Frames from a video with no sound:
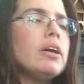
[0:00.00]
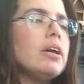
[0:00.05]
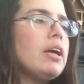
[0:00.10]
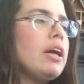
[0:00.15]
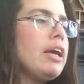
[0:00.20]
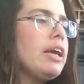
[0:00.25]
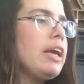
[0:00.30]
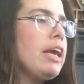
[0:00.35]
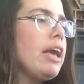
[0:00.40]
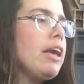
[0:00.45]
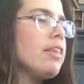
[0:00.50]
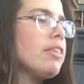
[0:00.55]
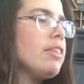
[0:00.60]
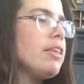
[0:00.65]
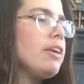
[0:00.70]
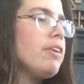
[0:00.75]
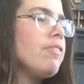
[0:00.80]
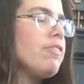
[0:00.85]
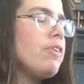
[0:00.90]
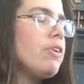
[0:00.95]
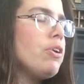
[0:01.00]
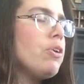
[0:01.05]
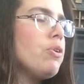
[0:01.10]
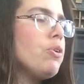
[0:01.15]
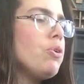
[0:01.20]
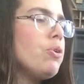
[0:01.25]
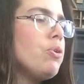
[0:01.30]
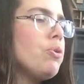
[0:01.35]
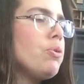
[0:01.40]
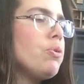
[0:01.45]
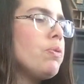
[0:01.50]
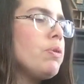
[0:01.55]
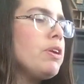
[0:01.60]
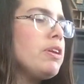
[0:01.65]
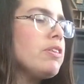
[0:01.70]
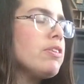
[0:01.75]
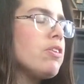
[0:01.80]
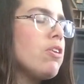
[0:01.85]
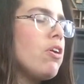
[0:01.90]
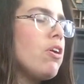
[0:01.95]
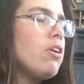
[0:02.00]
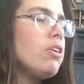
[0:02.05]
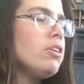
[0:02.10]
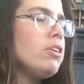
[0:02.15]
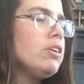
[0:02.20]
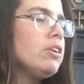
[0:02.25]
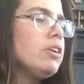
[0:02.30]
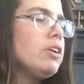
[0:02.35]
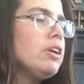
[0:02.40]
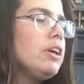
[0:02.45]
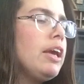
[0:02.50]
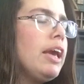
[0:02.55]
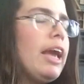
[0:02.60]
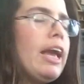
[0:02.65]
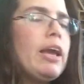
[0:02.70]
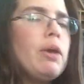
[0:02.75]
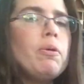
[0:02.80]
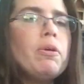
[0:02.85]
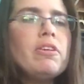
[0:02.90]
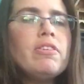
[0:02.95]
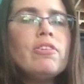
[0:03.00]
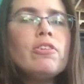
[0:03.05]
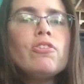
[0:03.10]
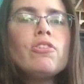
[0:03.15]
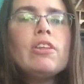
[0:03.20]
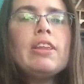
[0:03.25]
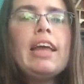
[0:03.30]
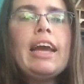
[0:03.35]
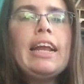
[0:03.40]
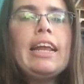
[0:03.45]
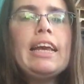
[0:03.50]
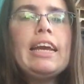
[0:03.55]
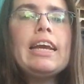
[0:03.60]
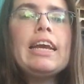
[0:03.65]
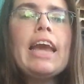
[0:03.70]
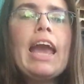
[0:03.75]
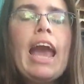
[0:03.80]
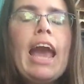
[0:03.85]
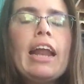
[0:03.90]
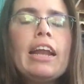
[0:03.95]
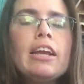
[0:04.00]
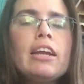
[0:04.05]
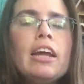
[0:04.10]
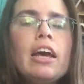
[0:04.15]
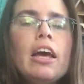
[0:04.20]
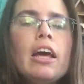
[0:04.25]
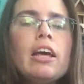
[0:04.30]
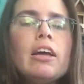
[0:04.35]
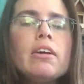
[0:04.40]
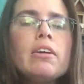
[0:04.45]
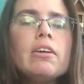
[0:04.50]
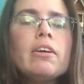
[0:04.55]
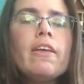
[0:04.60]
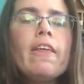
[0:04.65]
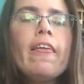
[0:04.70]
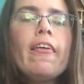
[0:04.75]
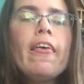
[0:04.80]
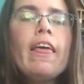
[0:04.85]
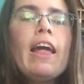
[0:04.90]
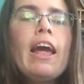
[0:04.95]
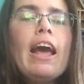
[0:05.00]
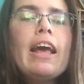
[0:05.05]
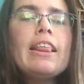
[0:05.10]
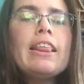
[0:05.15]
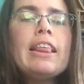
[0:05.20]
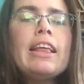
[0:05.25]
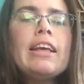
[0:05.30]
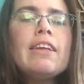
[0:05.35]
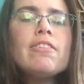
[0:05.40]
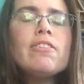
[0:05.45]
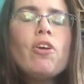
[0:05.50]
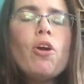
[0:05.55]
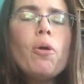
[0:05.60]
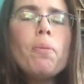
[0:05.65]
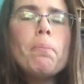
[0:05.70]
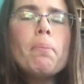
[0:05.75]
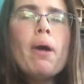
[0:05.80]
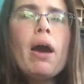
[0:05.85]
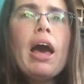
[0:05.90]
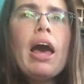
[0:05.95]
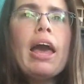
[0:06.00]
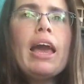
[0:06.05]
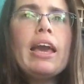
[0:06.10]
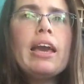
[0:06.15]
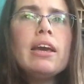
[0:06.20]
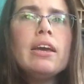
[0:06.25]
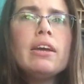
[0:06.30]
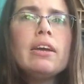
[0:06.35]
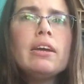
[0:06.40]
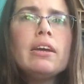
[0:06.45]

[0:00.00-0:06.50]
I can't think of what it's called. Anyways, there's a lady in Canada. I think it's called My